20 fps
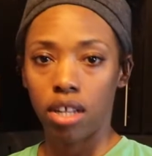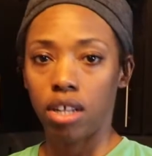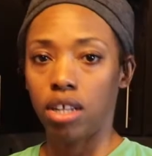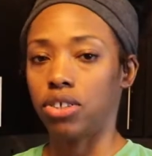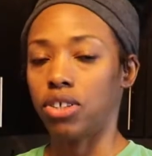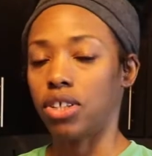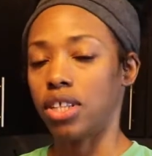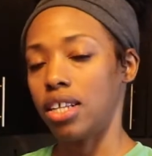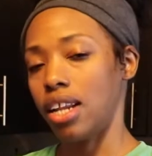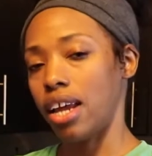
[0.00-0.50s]

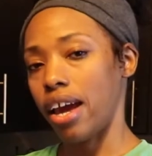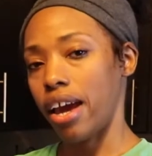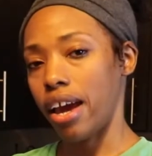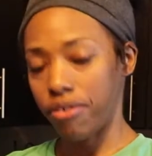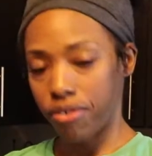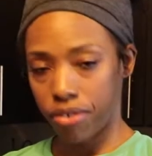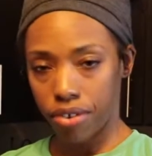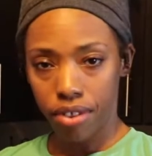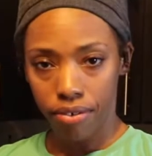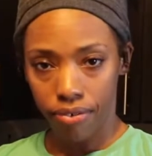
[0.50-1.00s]
So then
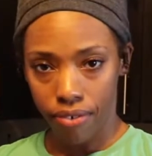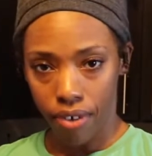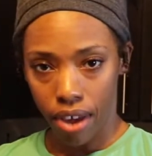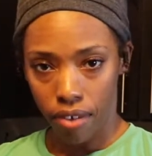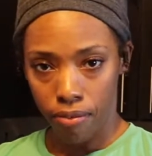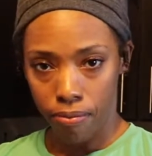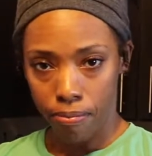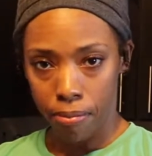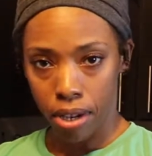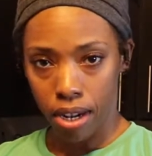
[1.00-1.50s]
after the
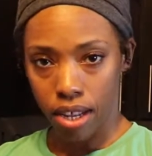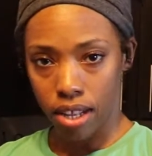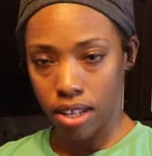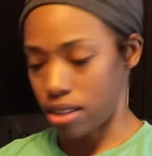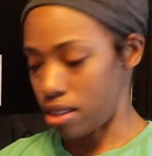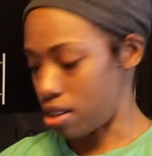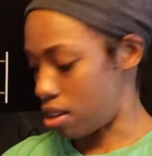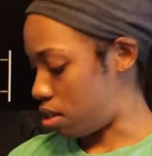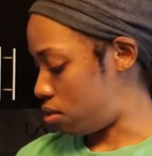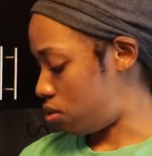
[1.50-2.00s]
5
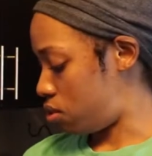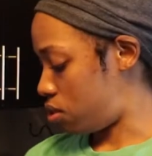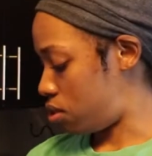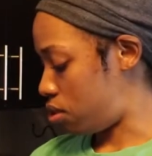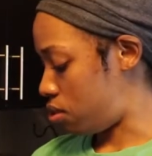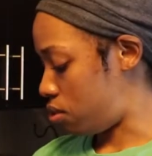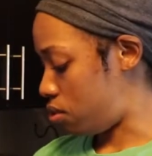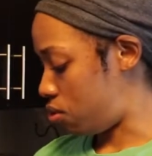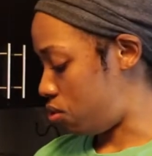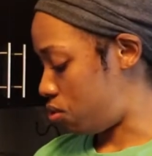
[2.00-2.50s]
minutes, I'll
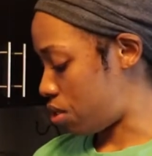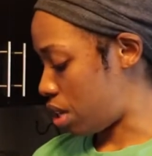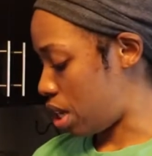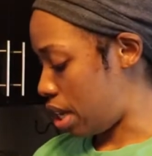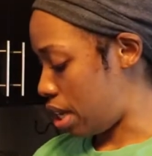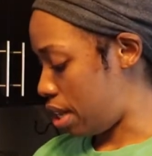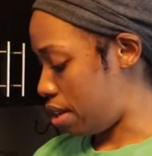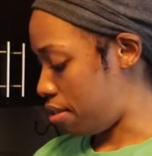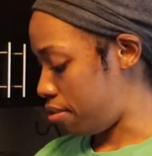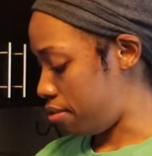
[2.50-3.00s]
just
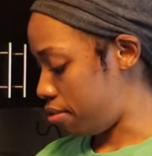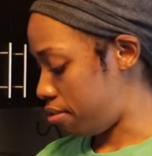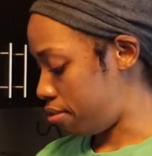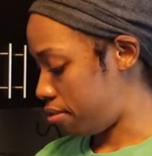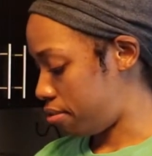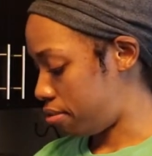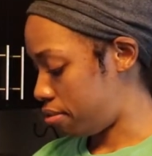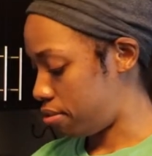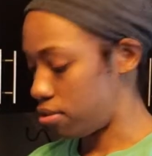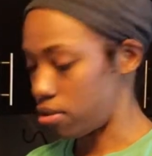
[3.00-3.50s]
drain
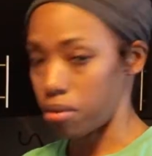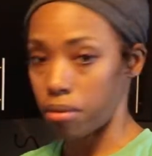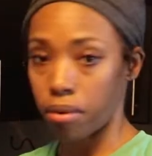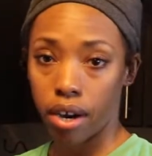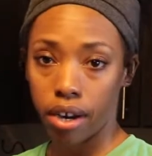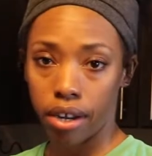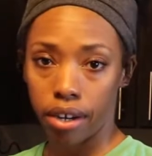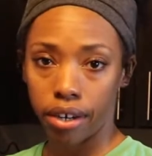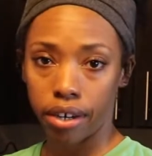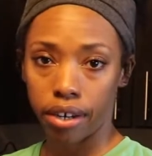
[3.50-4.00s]
the
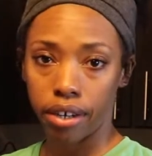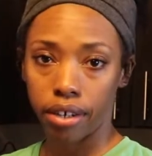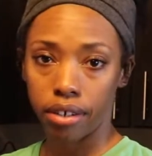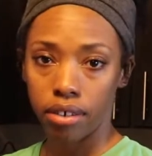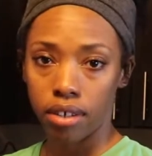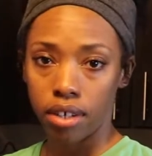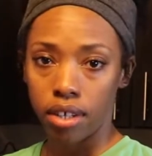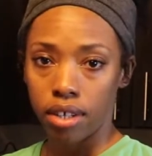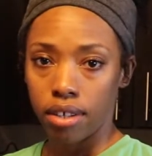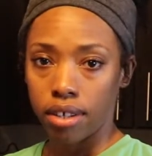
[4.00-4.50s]
water,
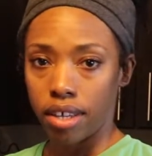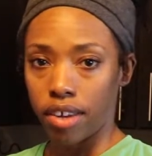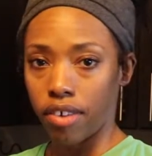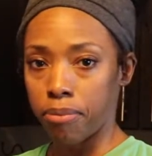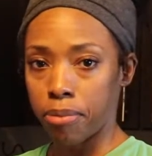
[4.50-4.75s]
give